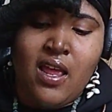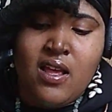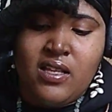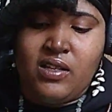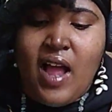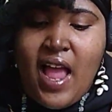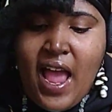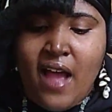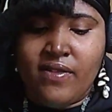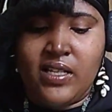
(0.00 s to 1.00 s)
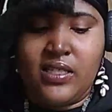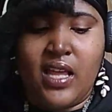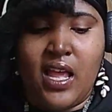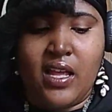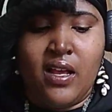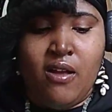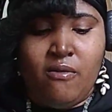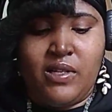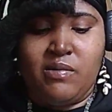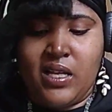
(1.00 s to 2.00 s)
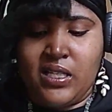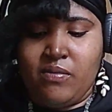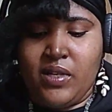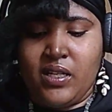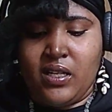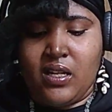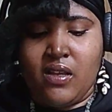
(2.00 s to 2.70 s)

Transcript: So I have to take responsibility